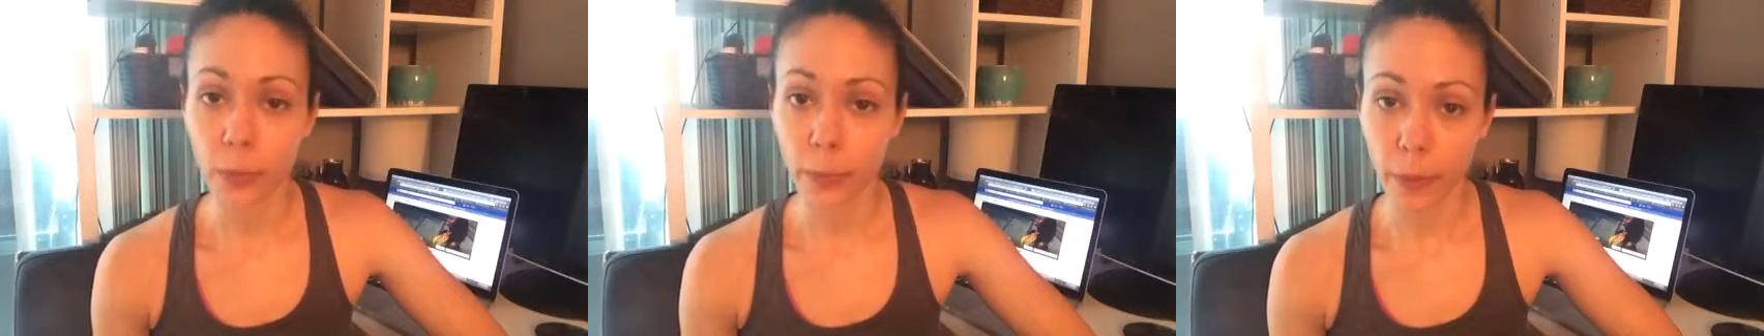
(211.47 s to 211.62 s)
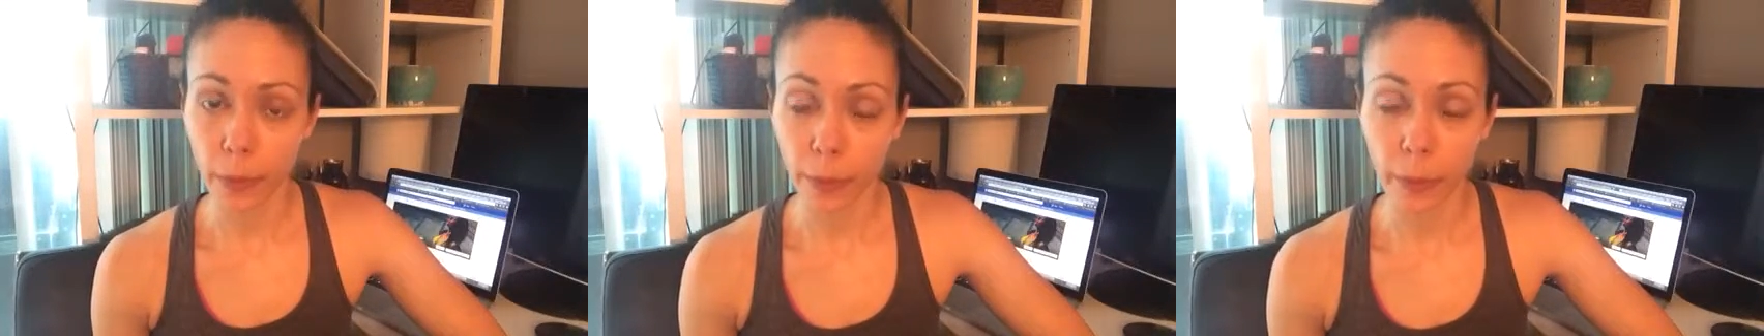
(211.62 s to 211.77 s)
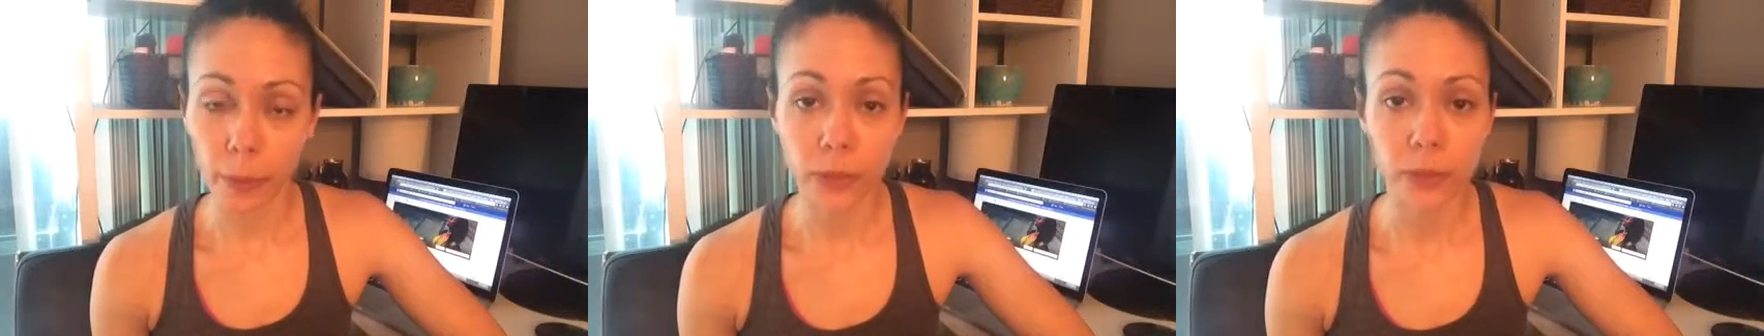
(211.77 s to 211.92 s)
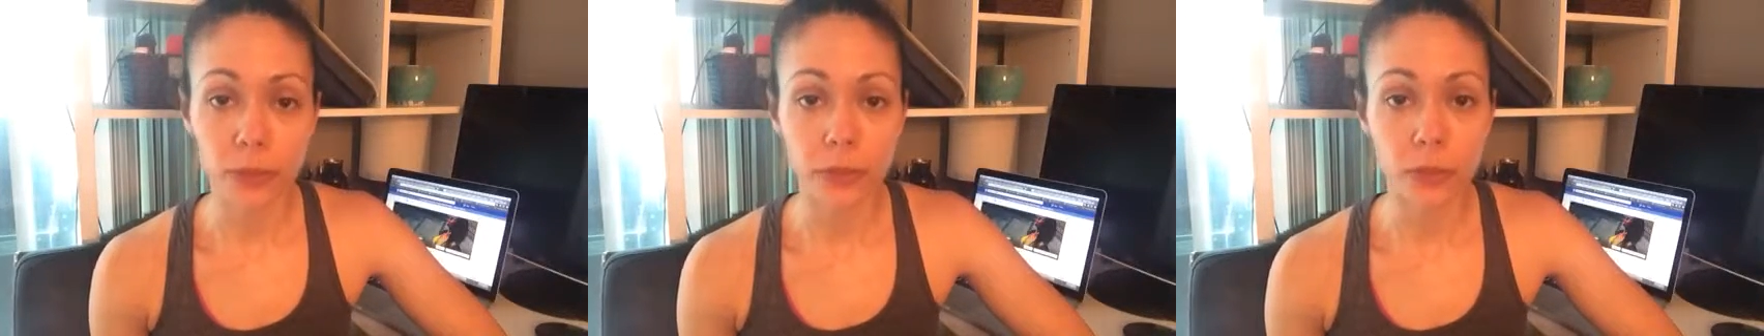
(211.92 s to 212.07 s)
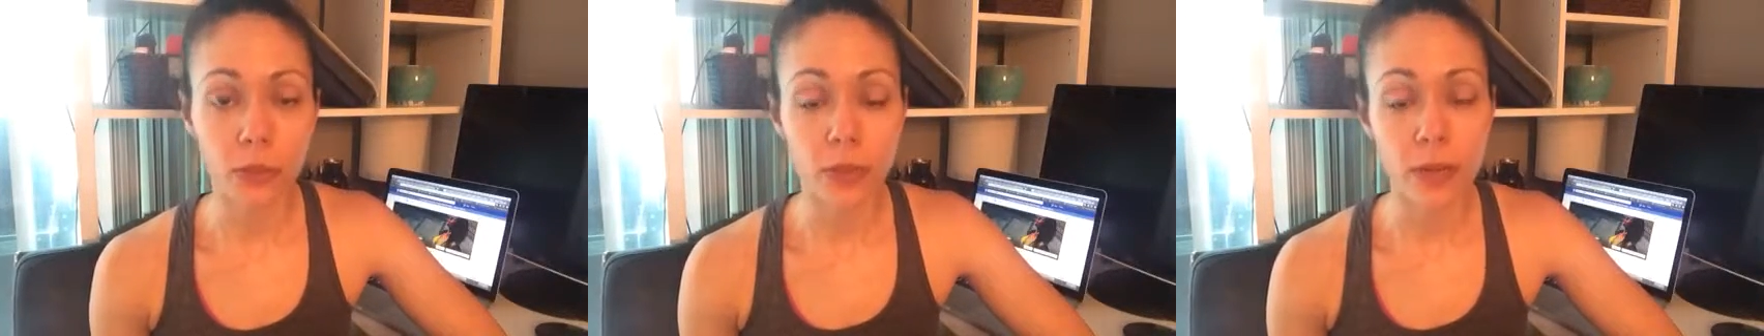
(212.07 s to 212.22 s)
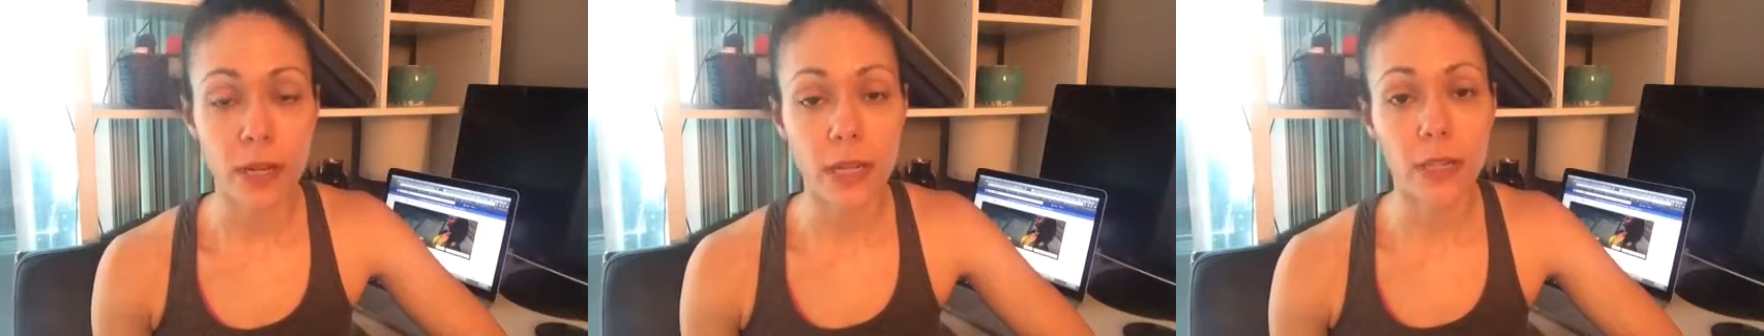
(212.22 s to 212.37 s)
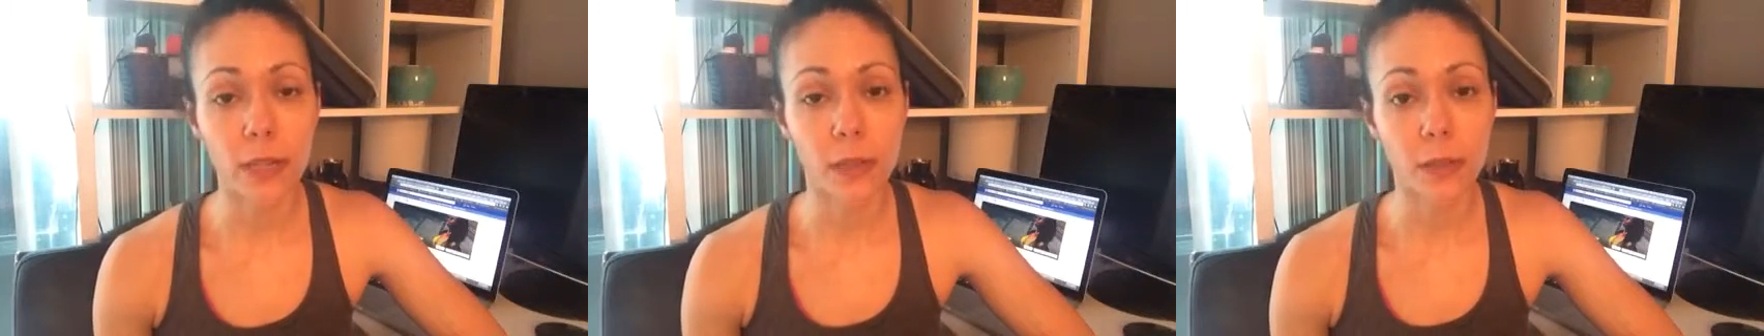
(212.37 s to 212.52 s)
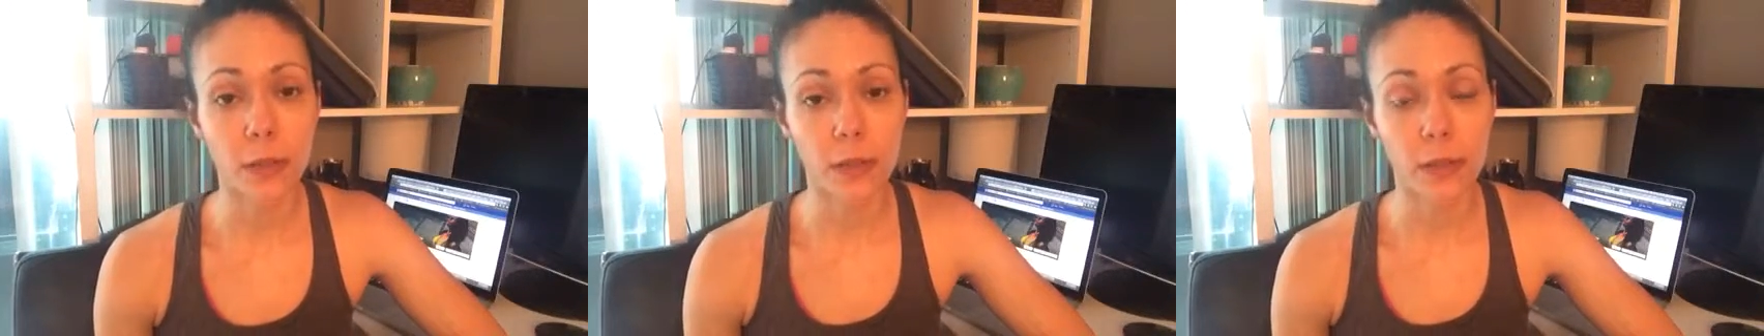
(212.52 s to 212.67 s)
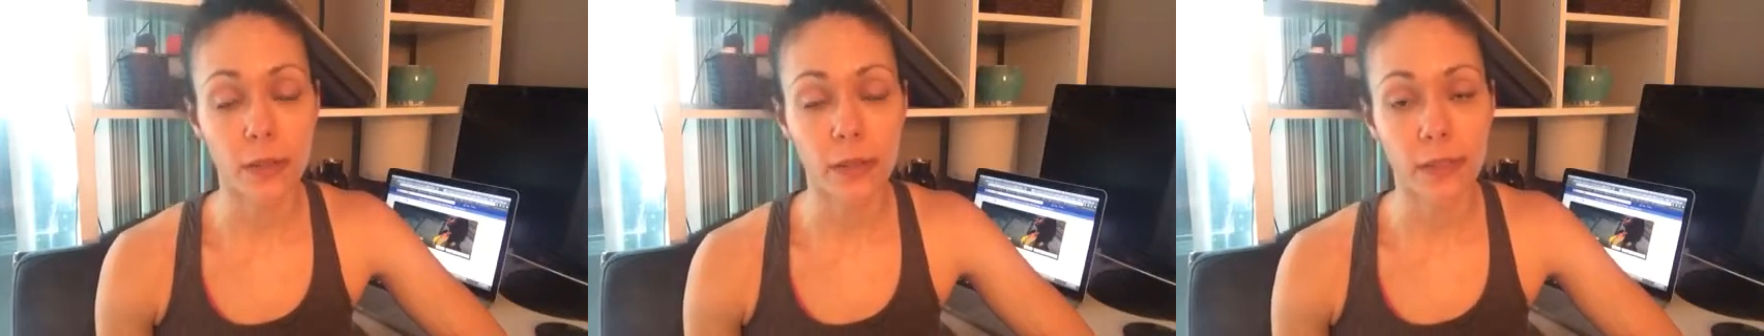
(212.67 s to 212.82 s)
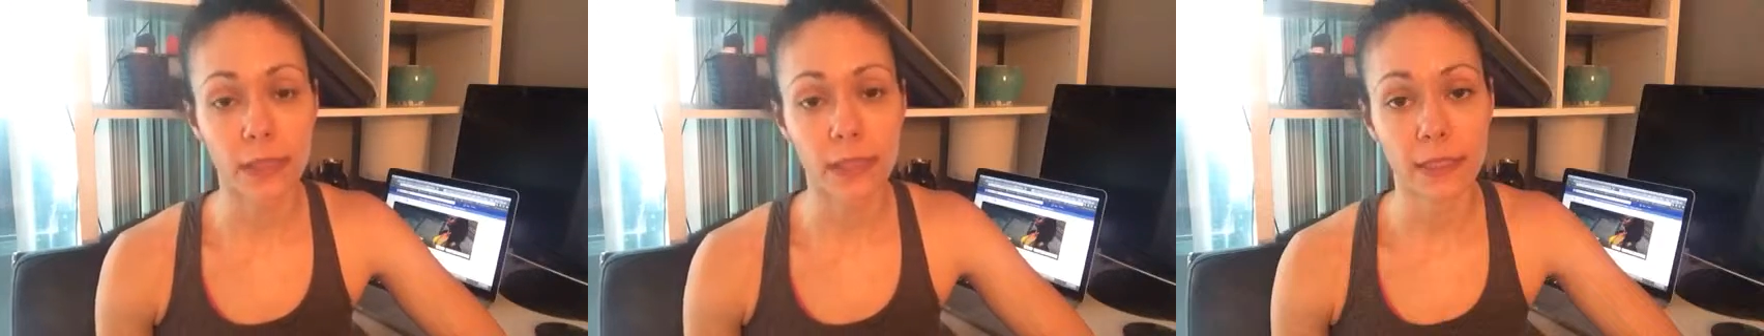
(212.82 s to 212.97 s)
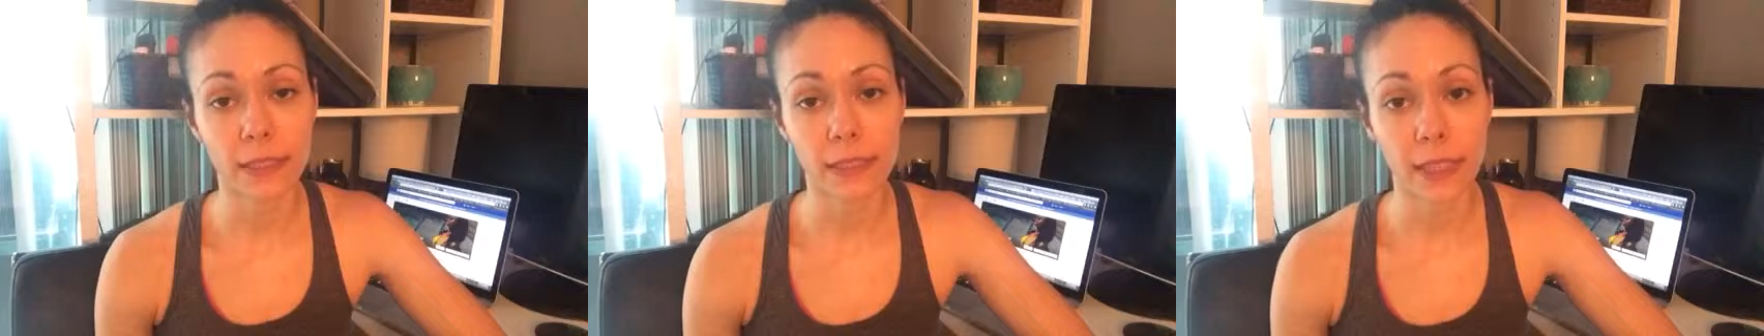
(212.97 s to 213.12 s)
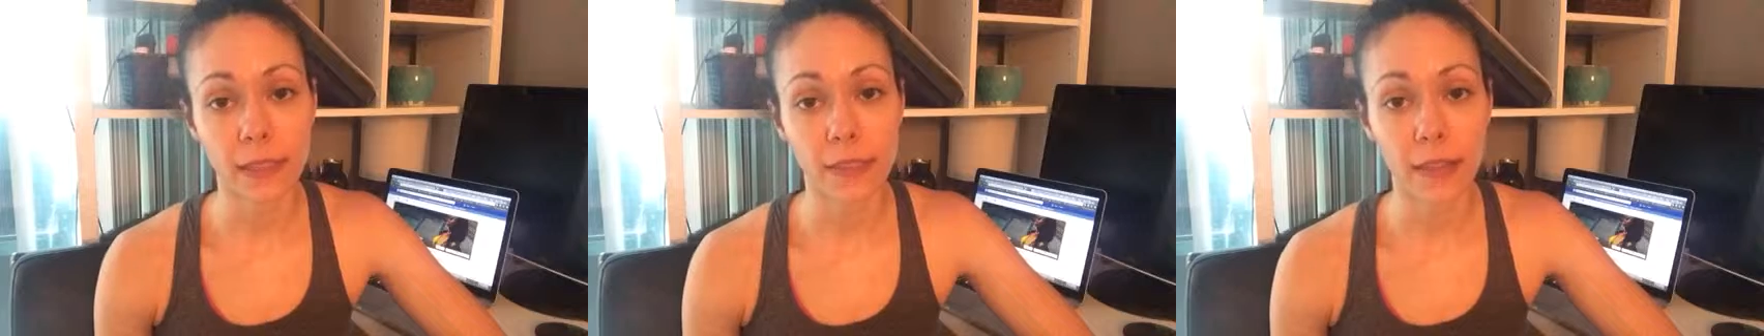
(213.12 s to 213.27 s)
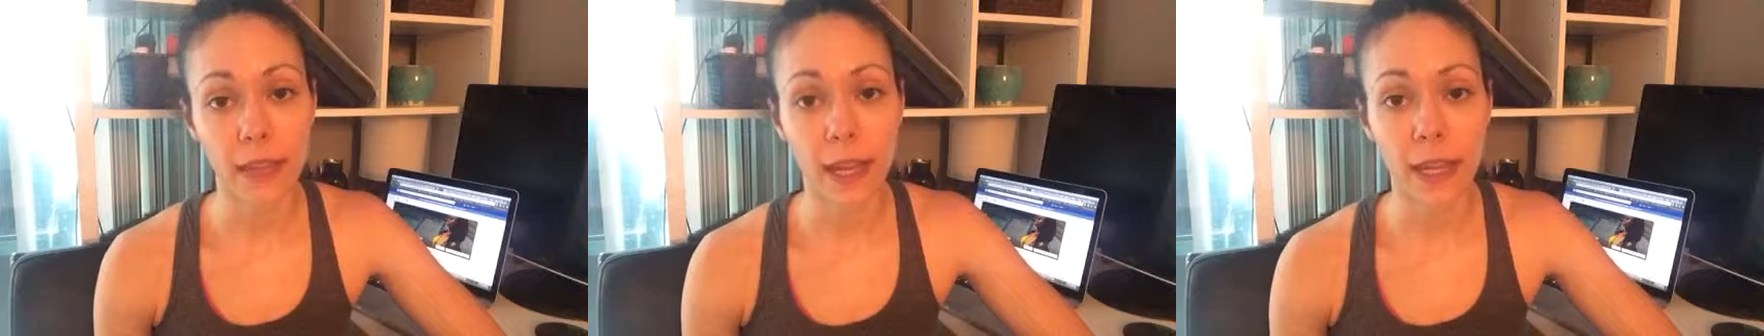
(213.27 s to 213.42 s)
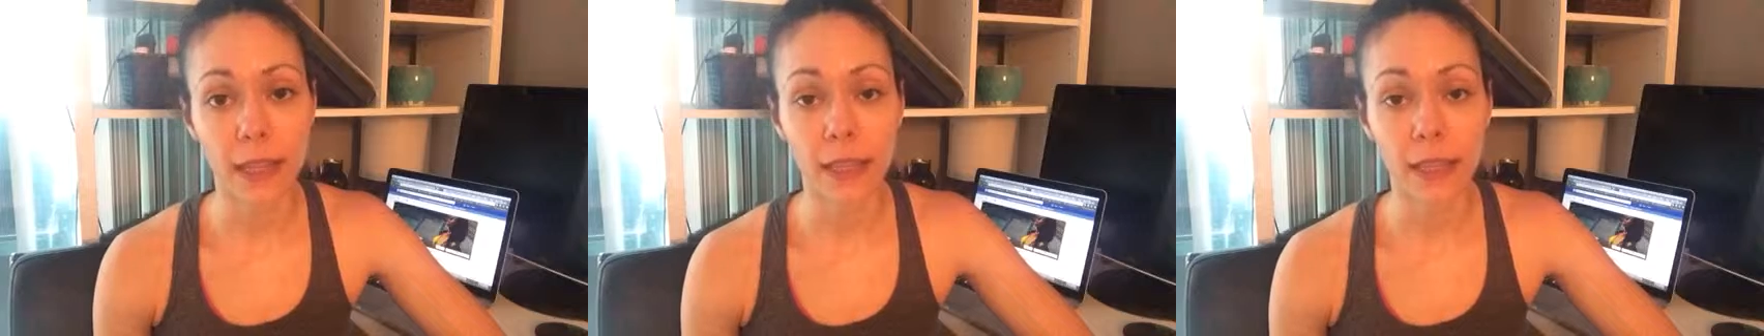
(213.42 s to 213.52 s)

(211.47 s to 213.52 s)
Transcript: my personal training career and things like that.